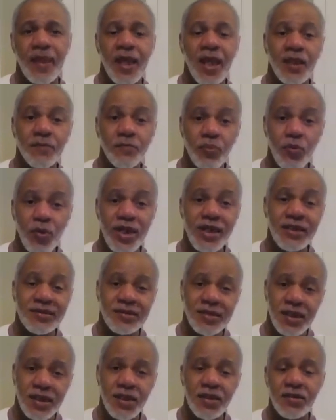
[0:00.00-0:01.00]
and
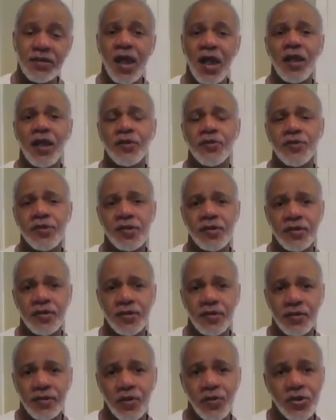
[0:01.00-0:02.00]
bring $10
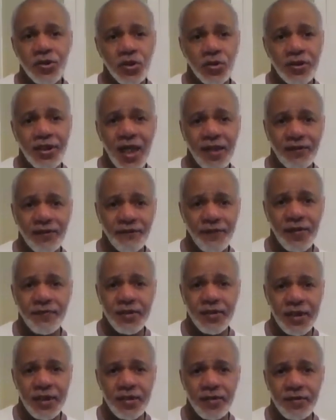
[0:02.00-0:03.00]
on July the
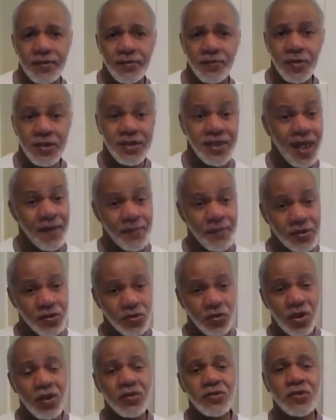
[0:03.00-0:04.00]
15th, which happens
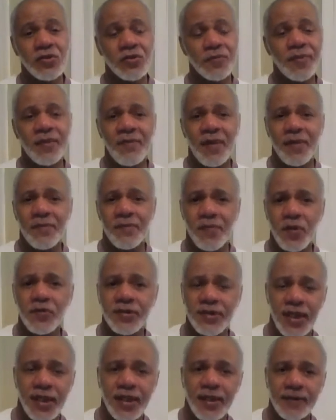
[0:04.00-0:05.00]
to also be my
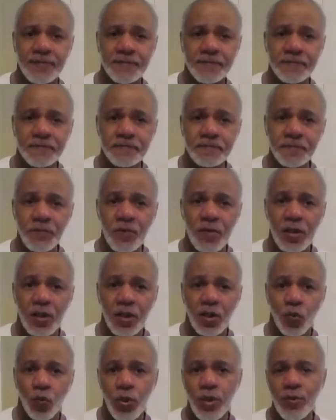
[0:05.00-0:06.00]
birthday.
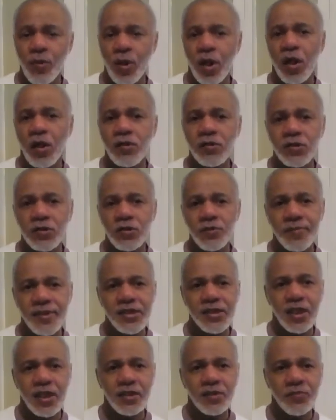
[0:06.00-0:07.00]
We will also be
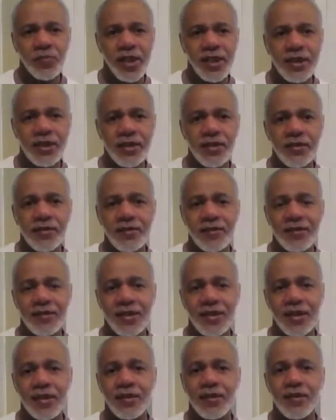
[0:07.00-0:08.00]
celebrating
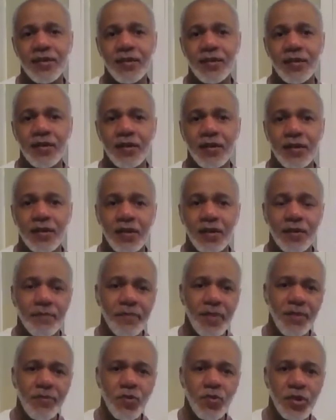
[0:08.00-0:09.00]
the
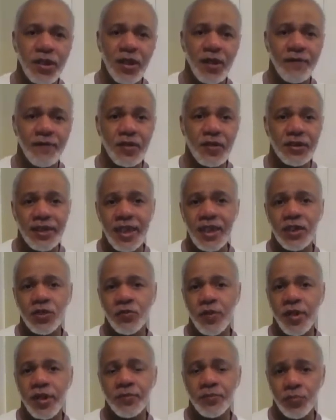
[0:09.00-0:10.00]
memory of the late,
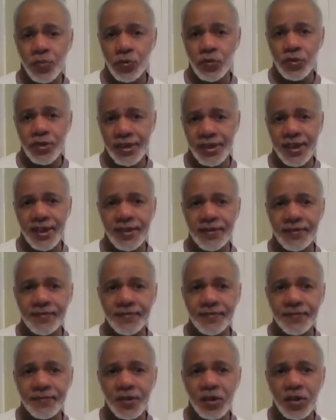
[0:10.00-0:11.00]
great Bruce Lee,
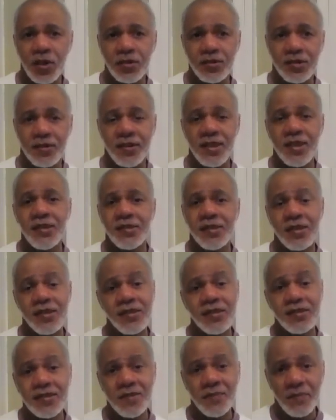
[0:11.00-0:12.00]
because this
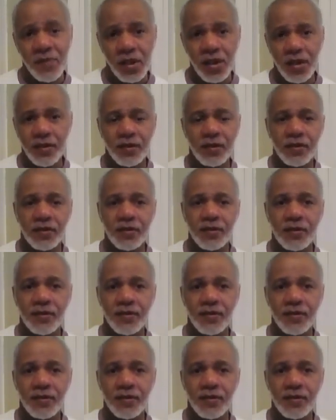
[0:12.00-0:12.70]
is the month